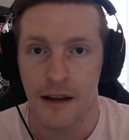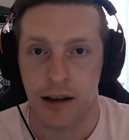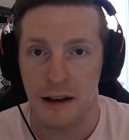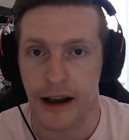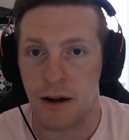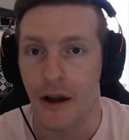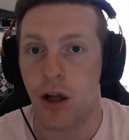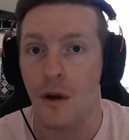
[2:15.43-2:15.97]

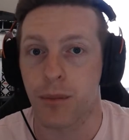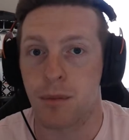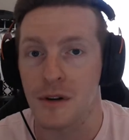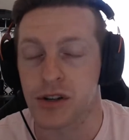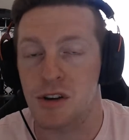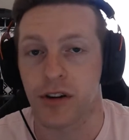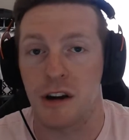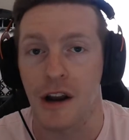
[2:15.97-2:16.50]
Now, I hope you're
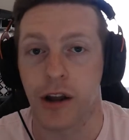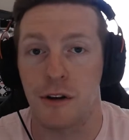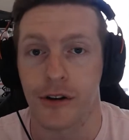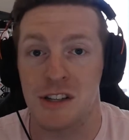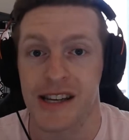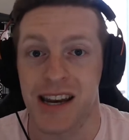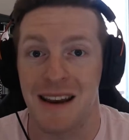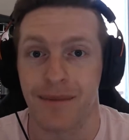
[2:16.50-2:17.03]
starting to
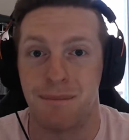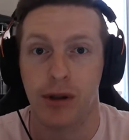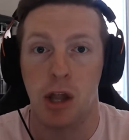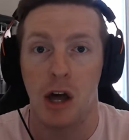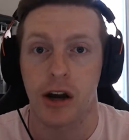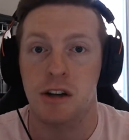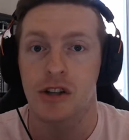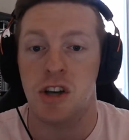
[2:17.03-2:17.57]
understand
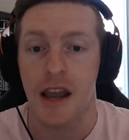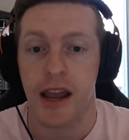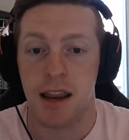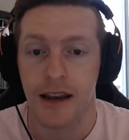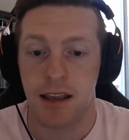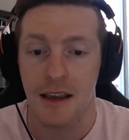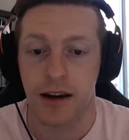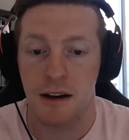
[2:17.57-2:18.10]
blockchain
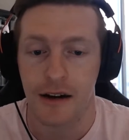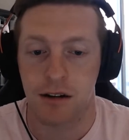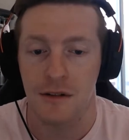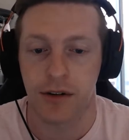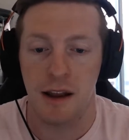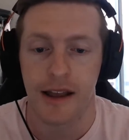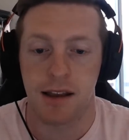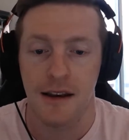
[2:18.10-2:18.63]
here,
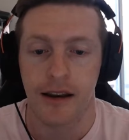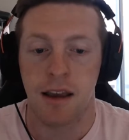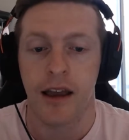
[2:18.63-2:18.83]
right?